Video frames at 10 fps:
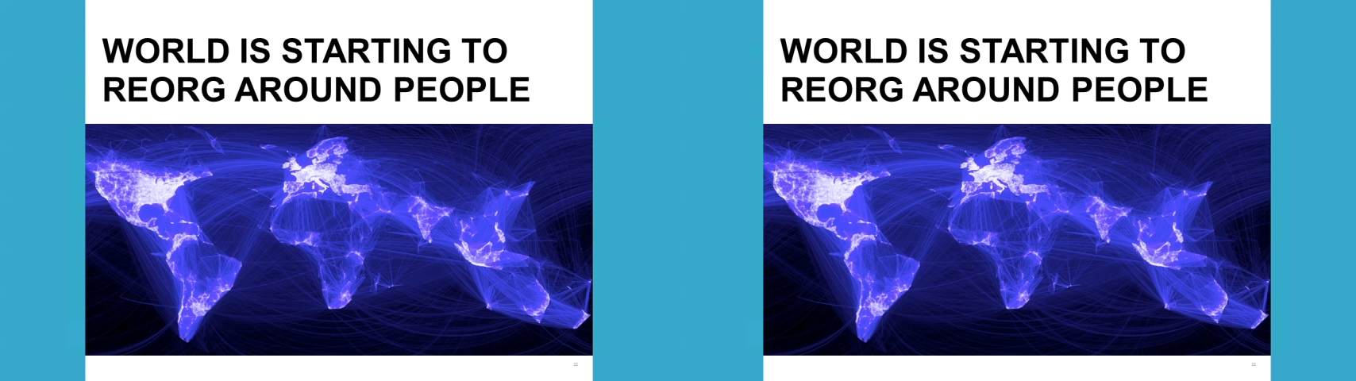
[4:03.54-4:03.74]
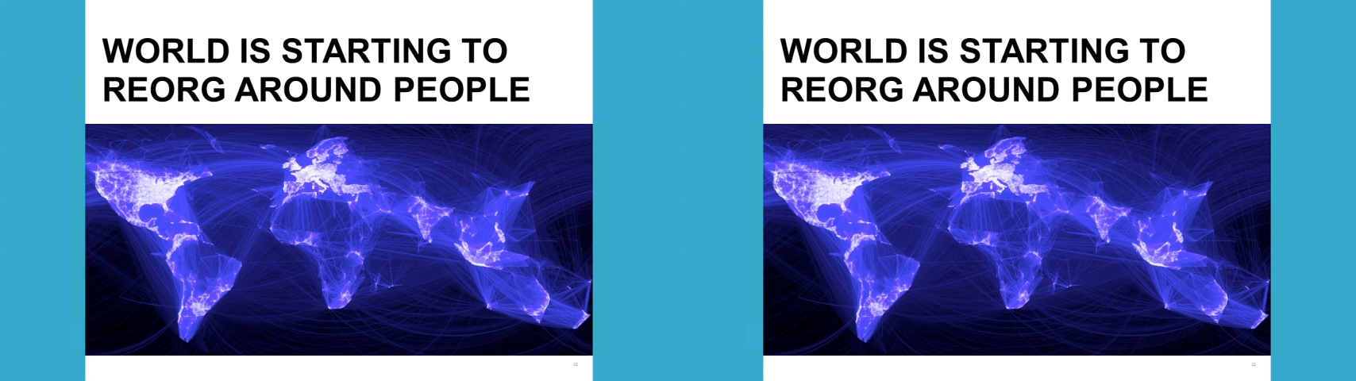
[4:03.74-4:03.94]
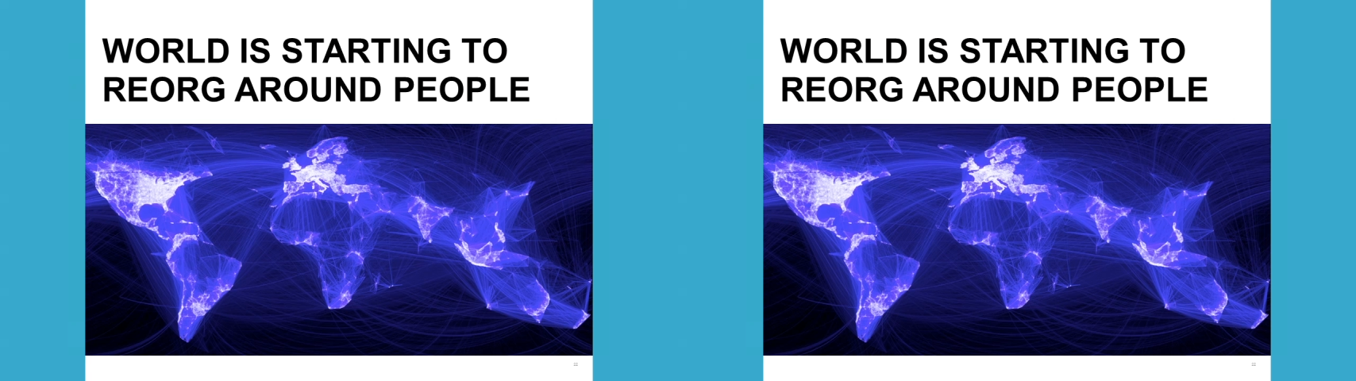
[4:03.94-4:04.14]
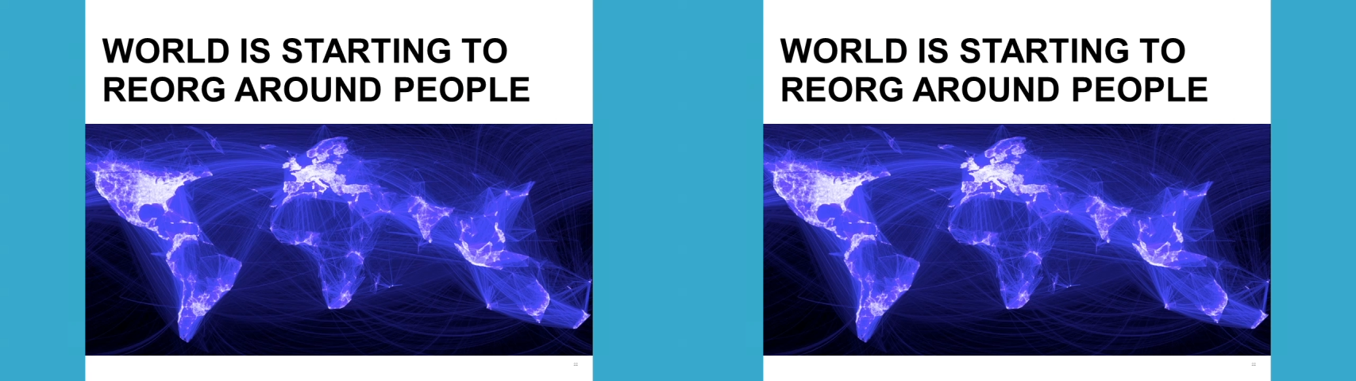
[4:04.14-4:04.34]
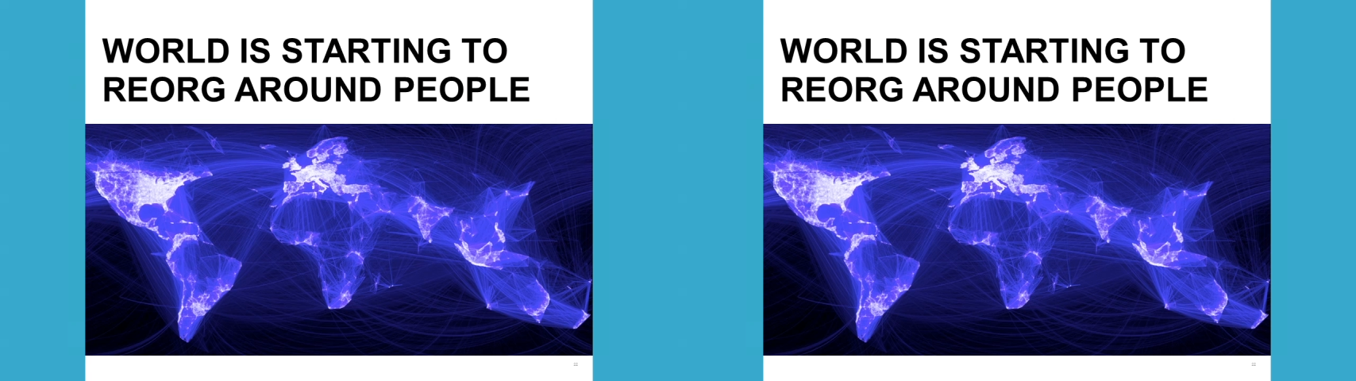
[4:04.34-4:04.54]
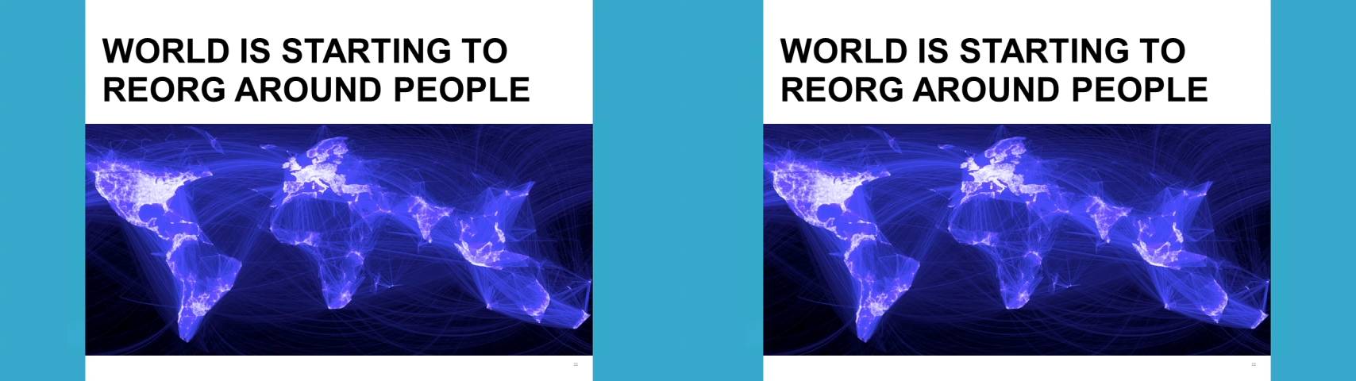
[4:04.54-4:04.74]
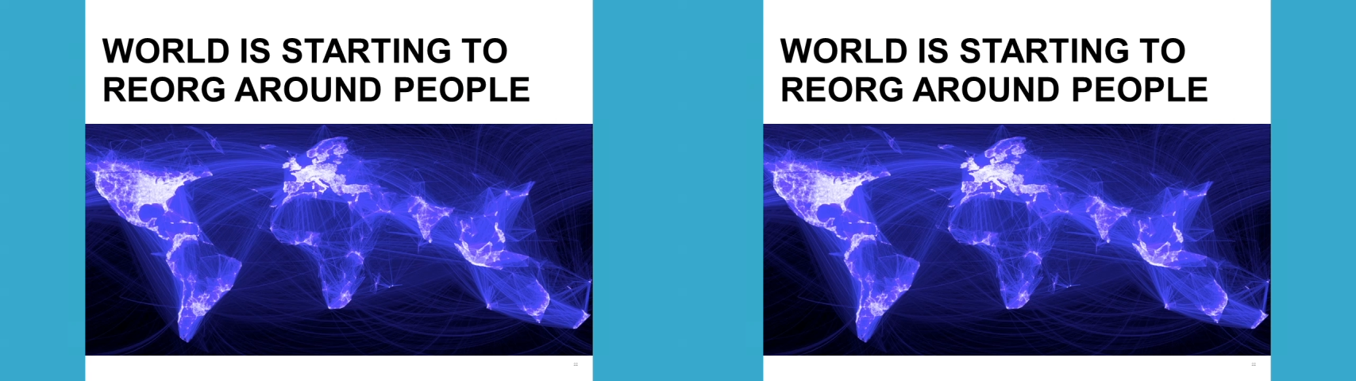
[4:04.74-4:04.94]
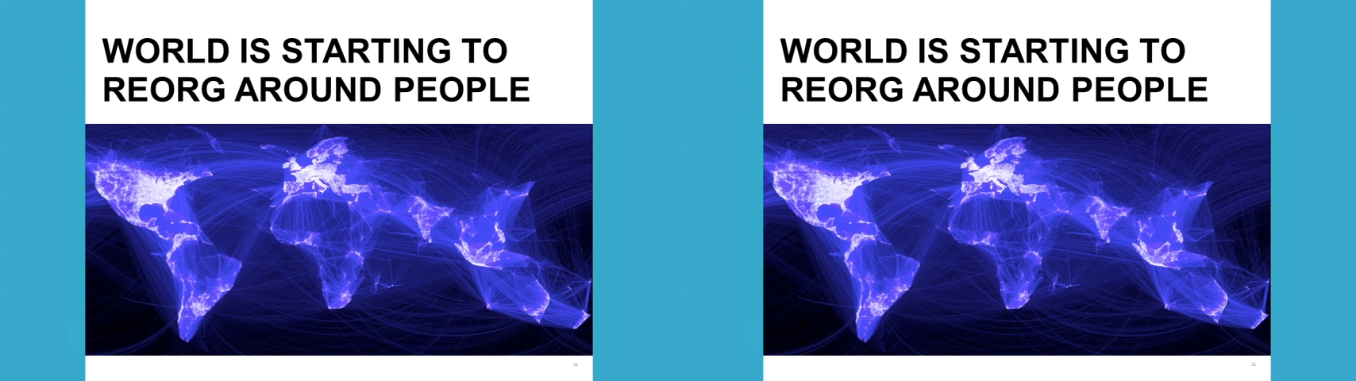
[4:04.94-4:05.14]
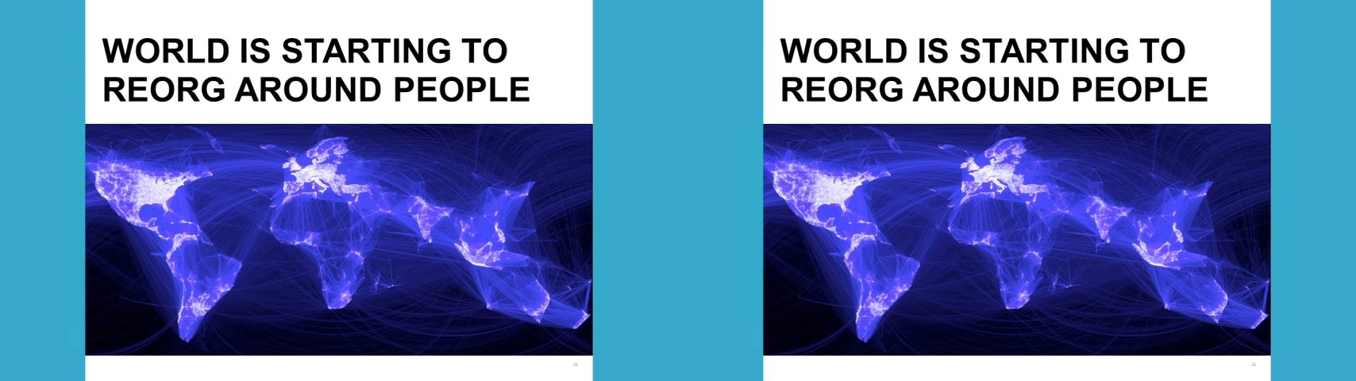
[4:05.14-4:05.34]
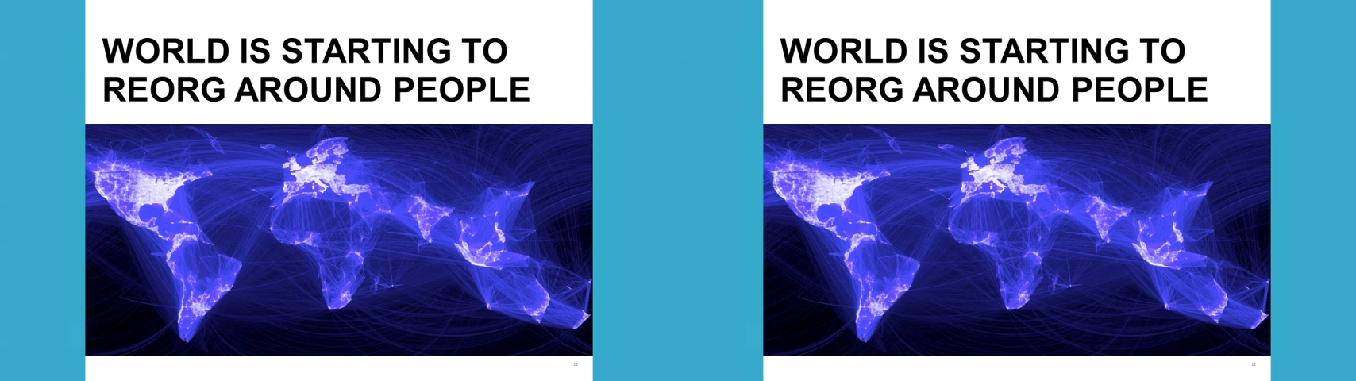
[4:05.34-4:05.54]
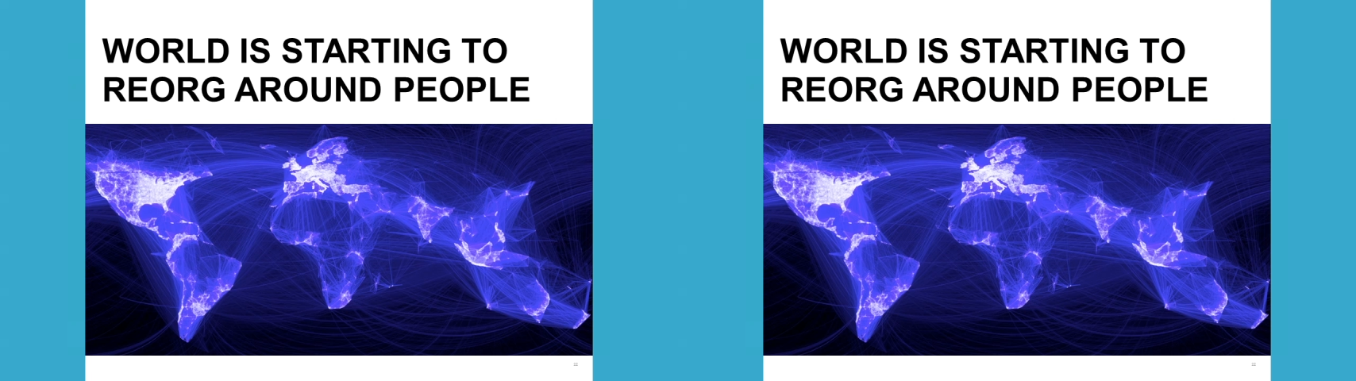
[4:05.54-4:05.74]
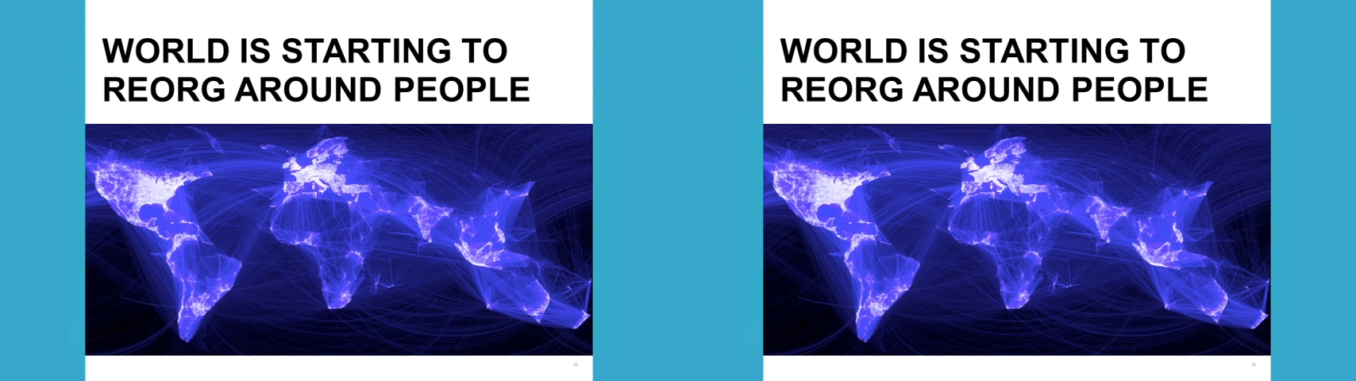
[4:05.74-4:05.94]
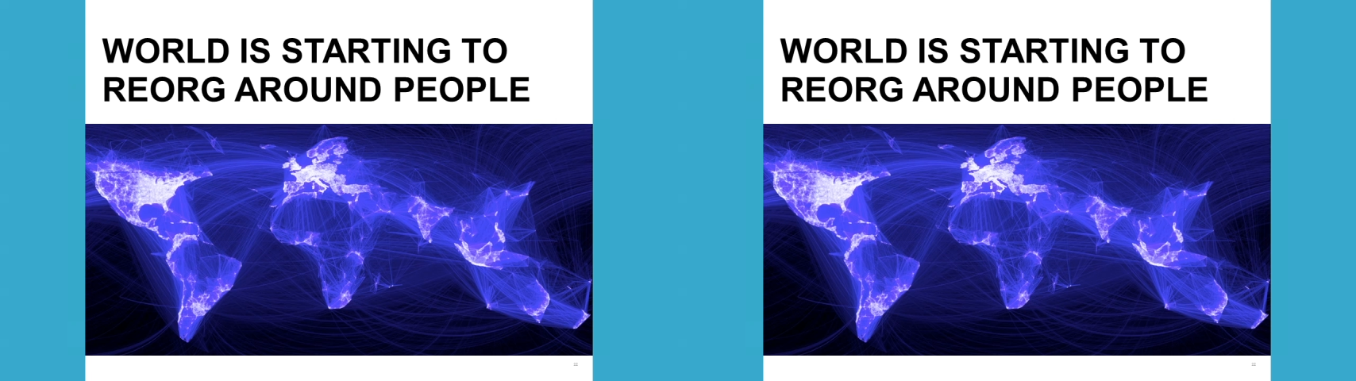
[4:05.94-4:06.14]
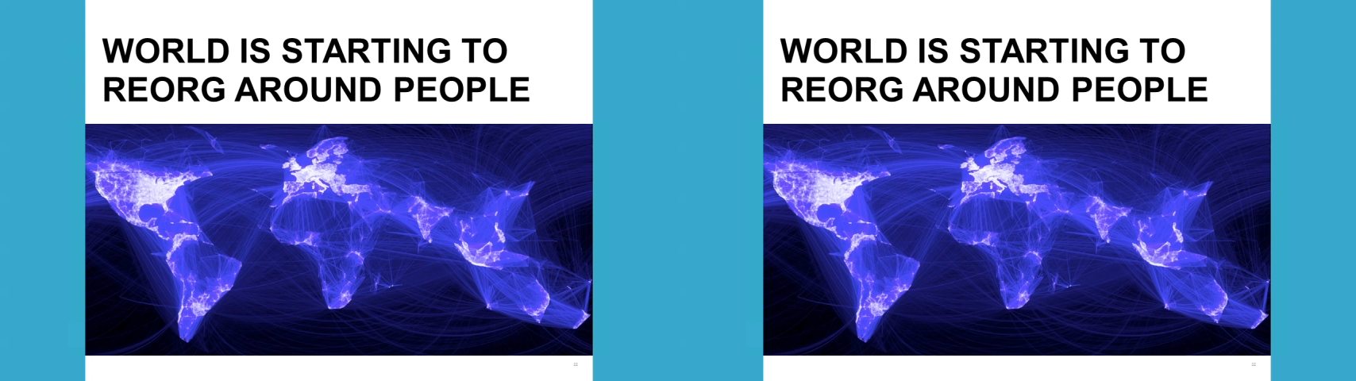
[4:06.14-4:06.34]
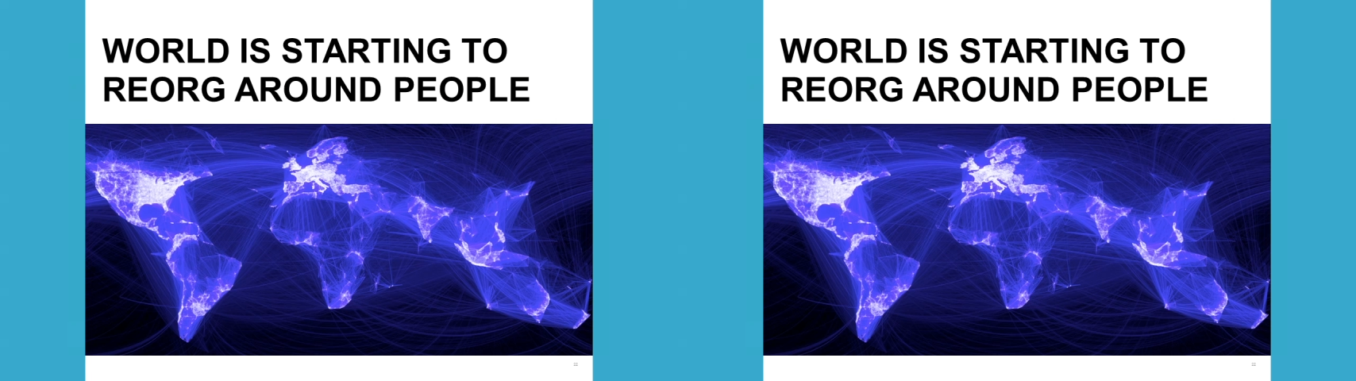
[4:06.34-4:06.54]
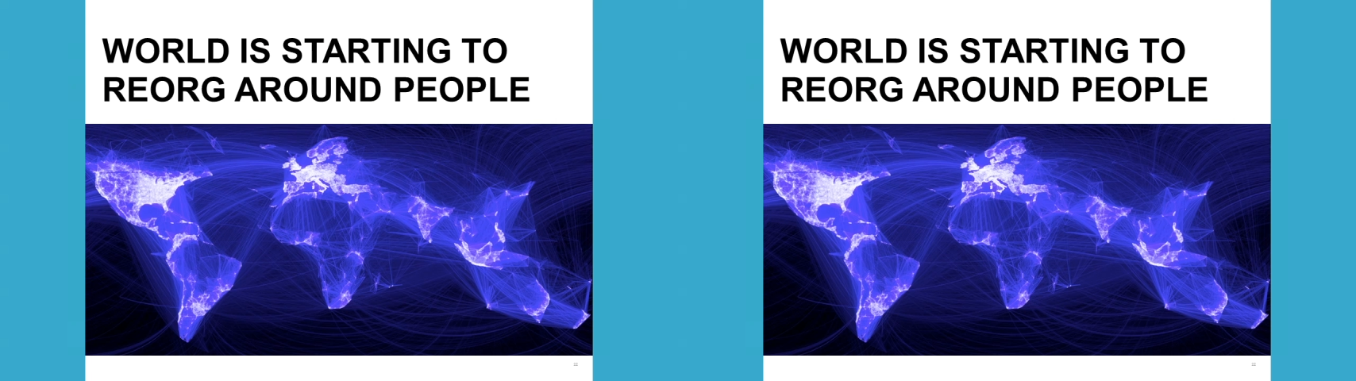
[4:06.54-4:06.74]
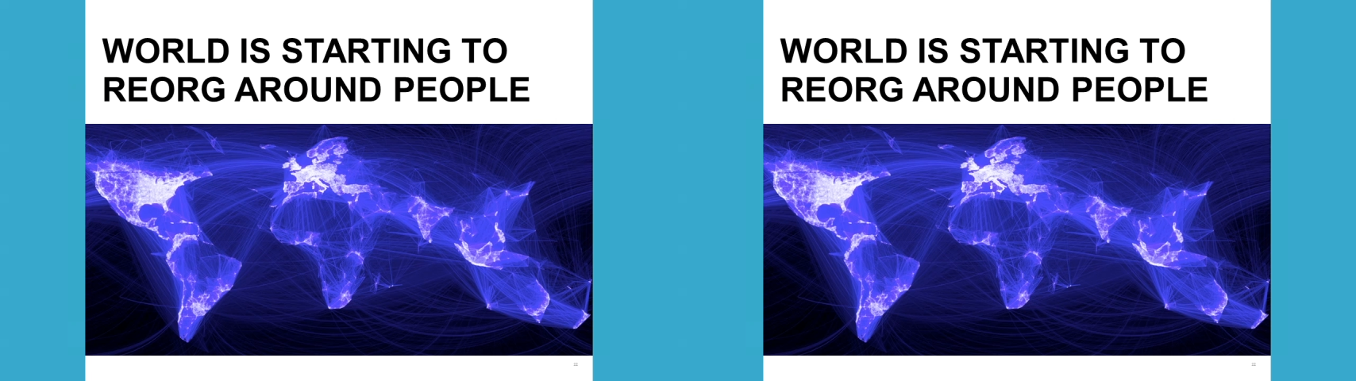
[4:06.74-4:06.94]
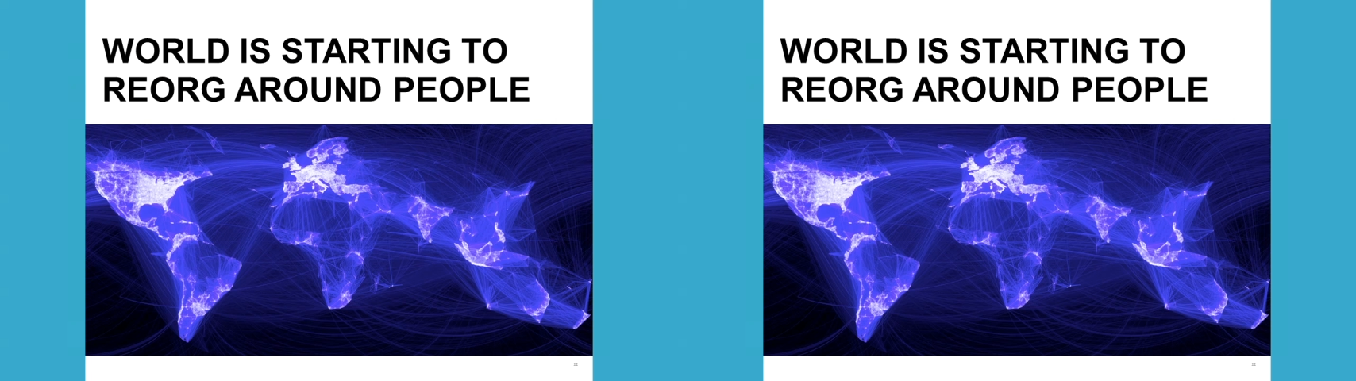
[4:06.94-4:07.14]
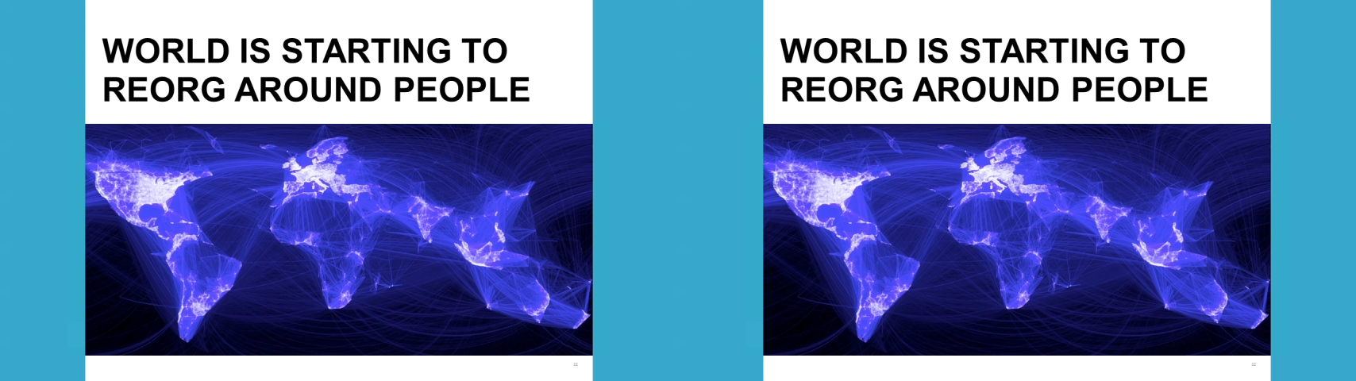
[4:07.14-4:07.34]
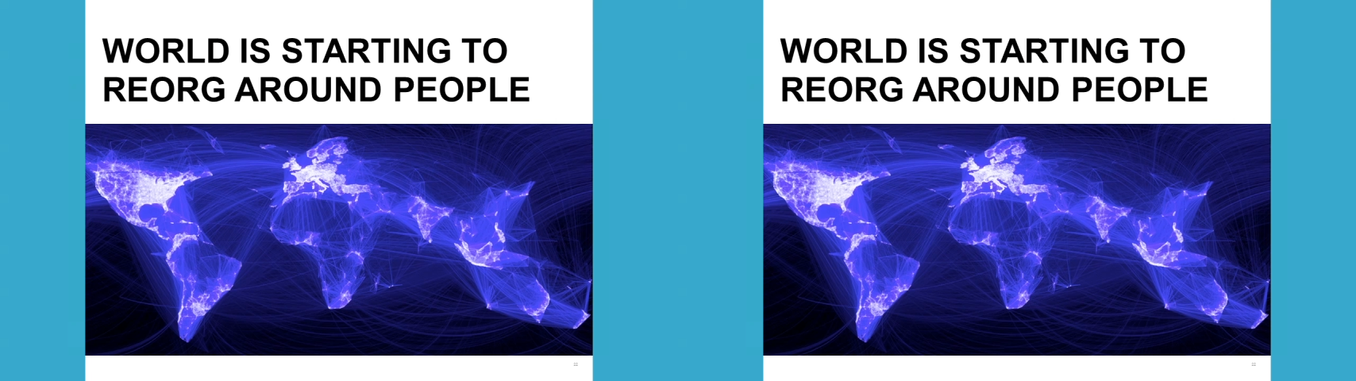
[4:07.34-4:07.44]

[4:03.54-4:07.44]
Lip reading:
No face is visible, so there are no lips to read.